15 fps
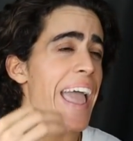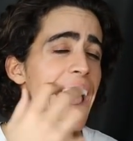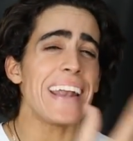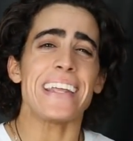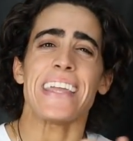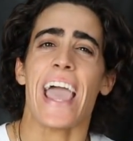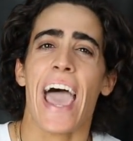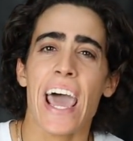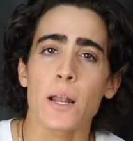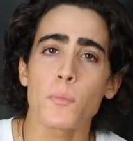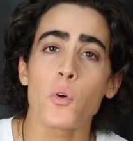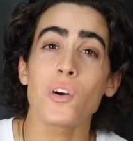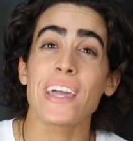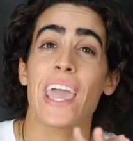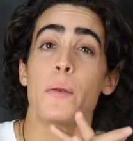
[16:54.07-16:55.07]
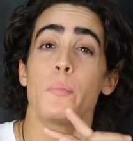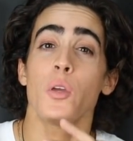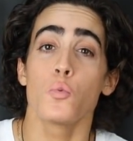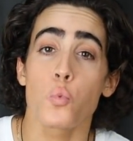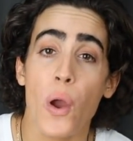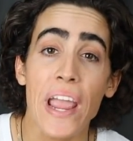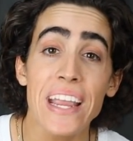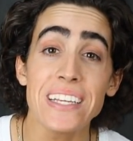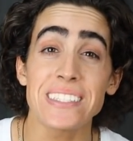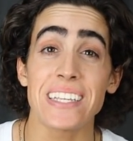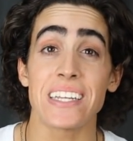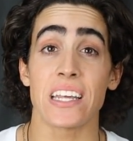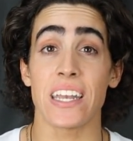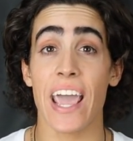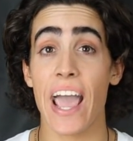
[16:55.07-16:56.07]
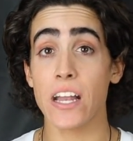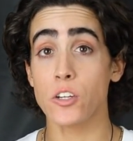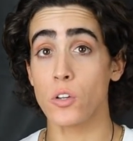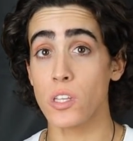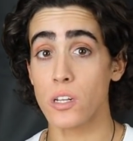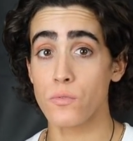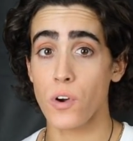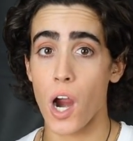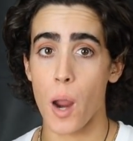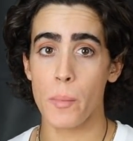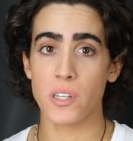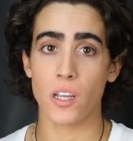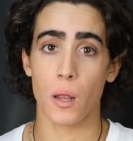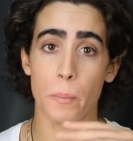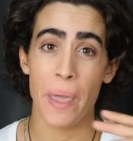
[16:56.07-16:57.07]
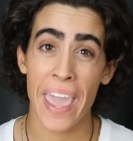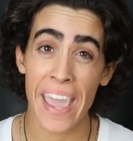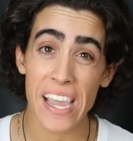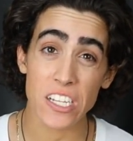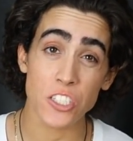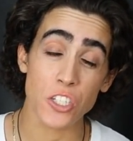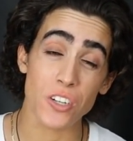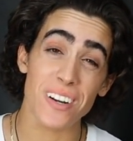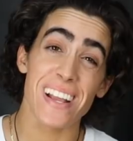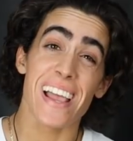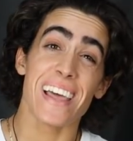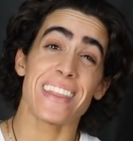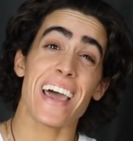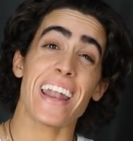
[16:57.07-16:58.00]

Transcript: any animal, can be raised in a natural environment on pasture